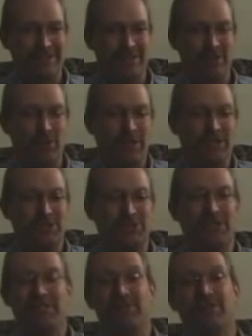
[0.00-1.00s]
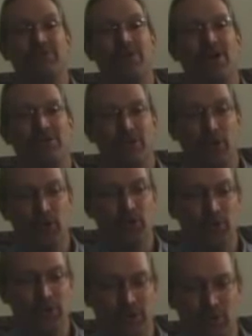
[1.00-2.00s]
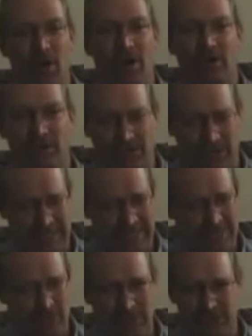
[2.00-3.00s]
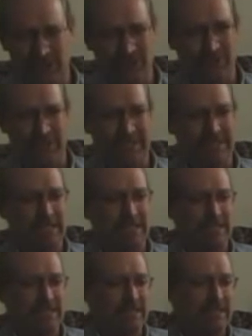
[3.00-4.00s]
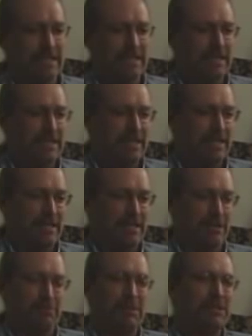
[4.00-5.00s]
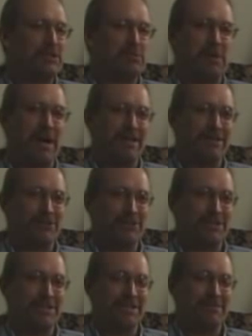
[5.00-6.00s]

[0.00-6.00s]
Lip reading: questions that even involve who you are, questions of identity, epistemology.